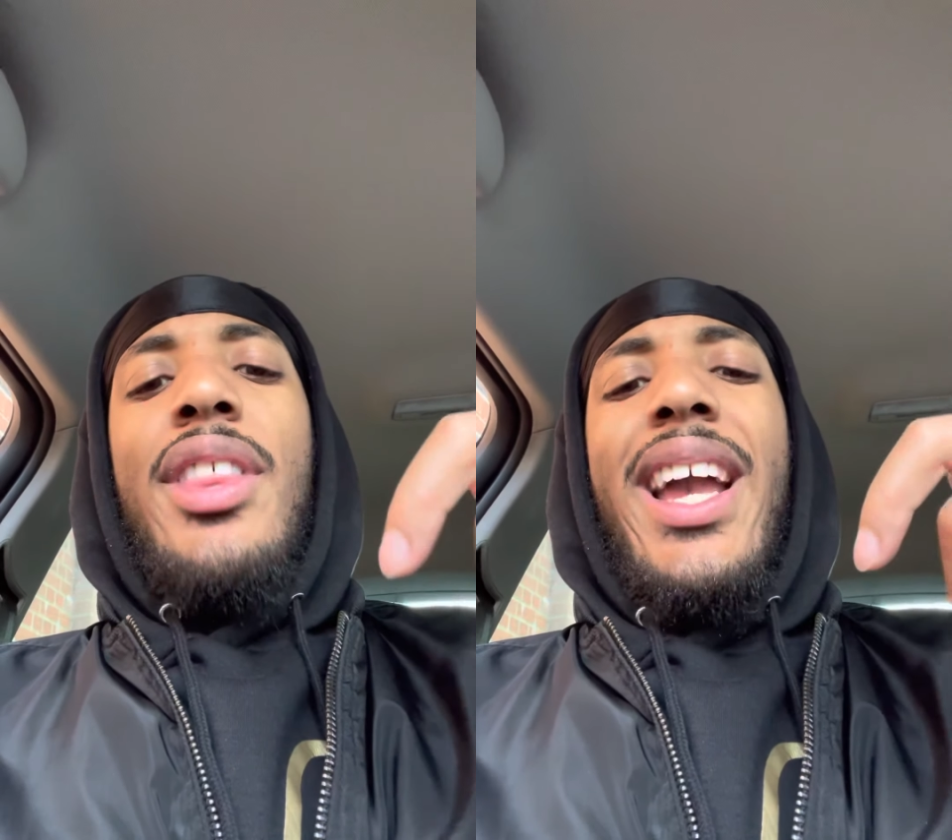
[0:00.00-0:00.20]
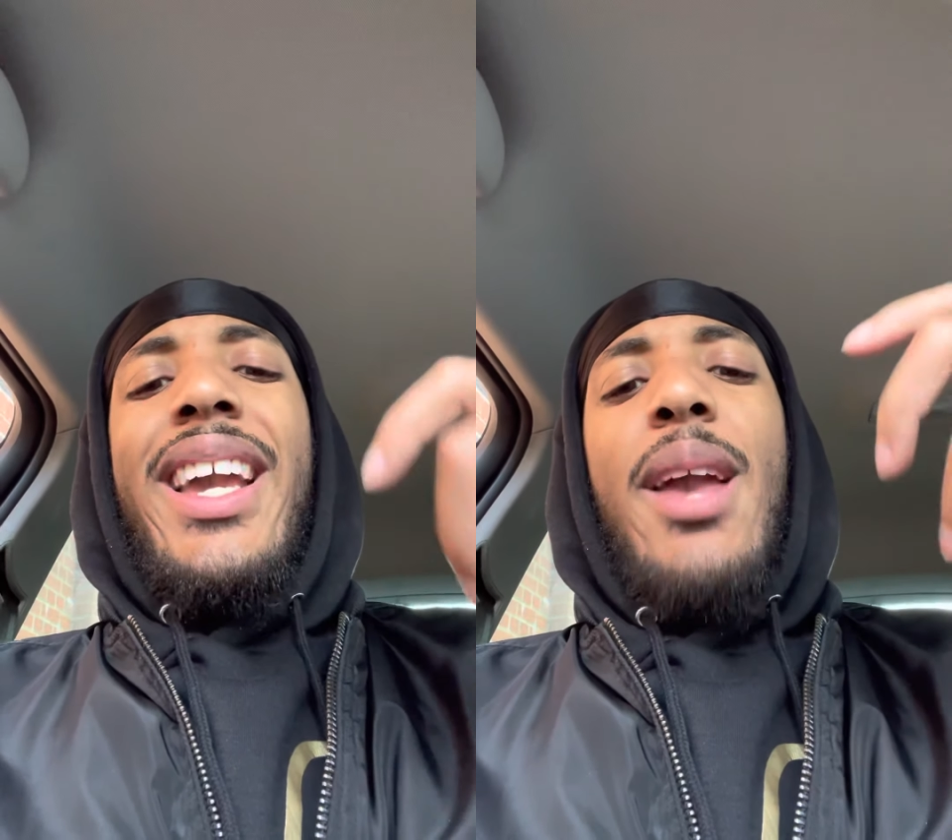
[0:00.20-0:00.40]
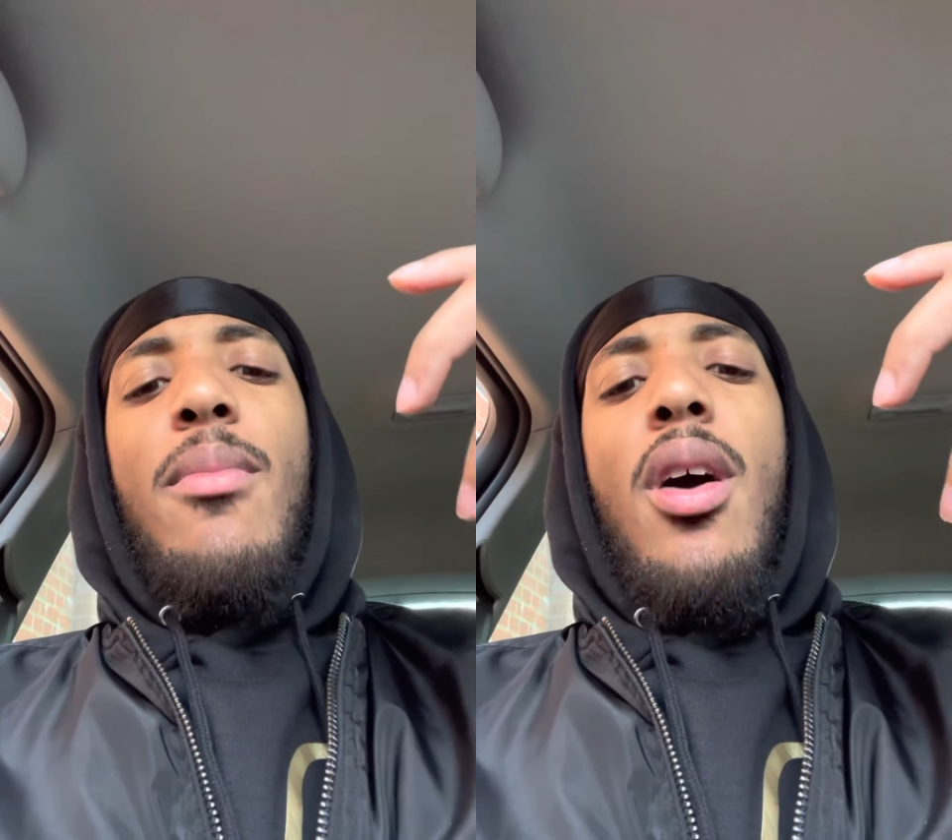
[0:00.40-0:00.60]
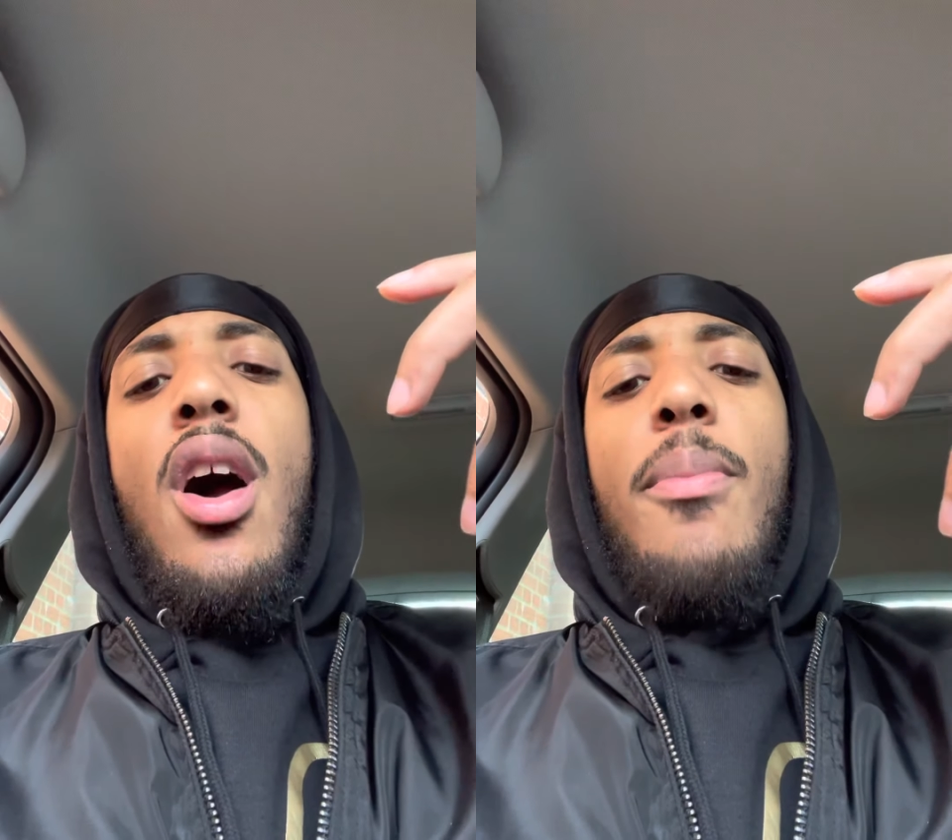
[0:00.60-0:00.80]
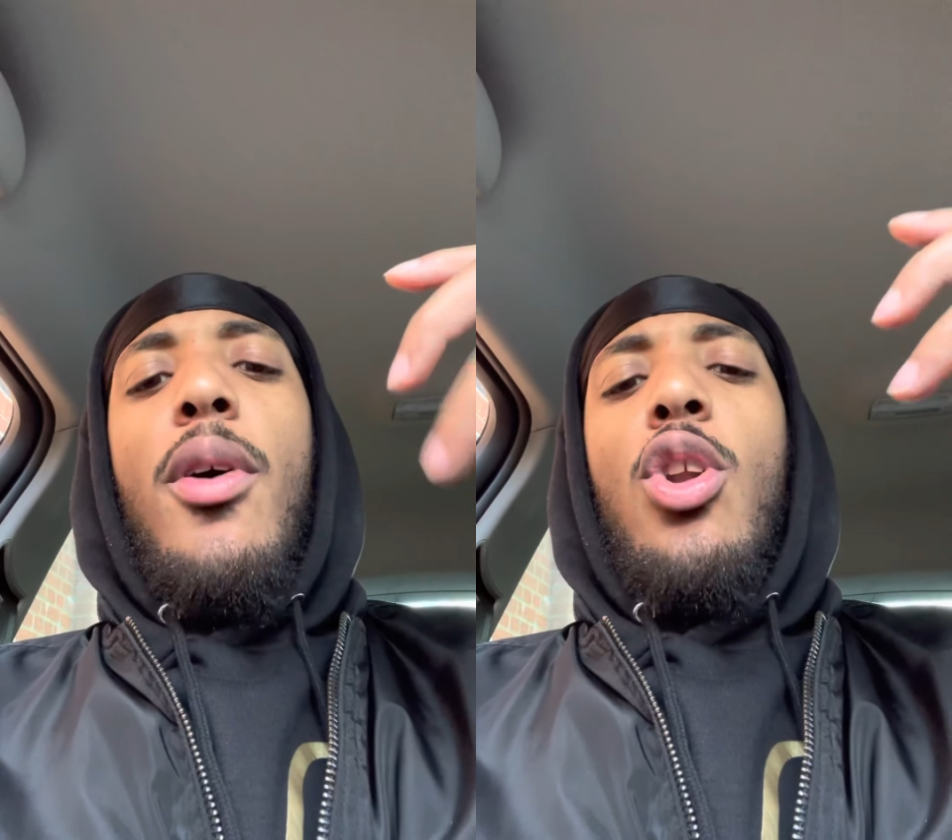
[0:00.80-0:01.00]
that came
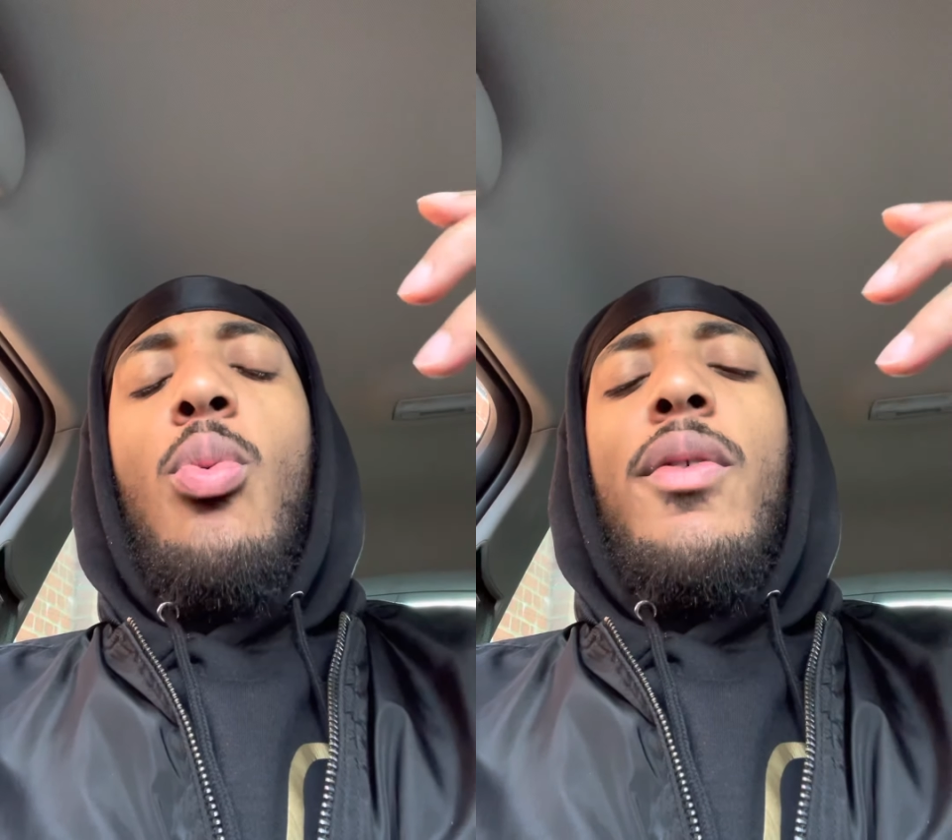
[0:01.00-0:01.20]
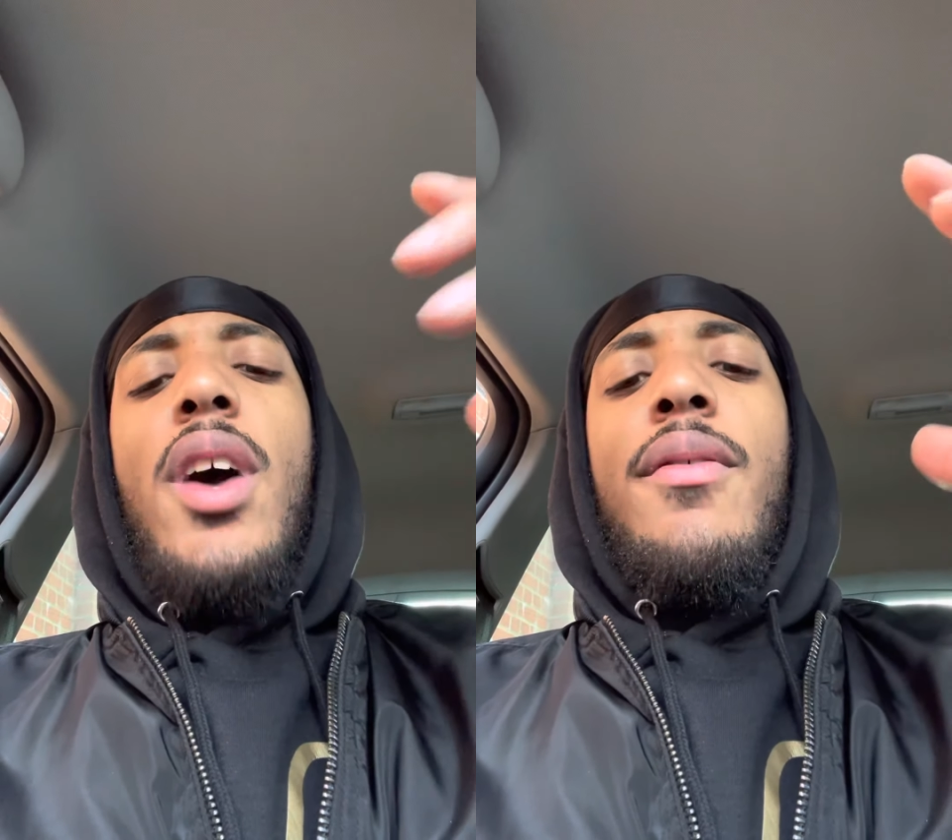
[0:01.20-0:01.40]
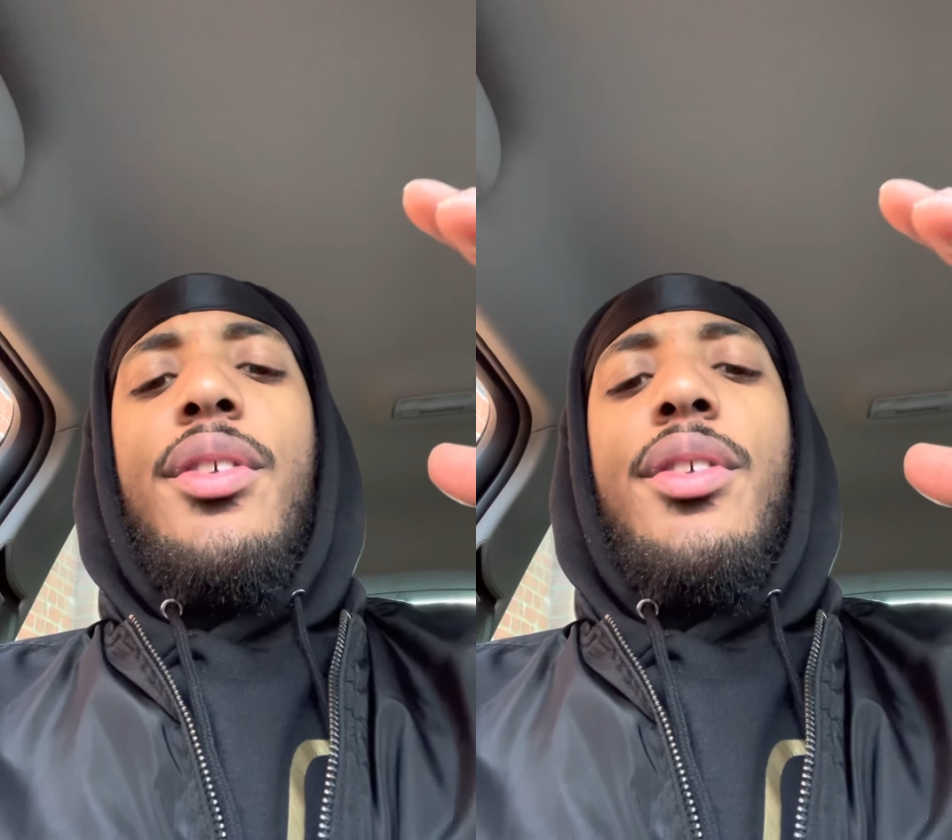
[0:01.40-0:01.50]
up along with other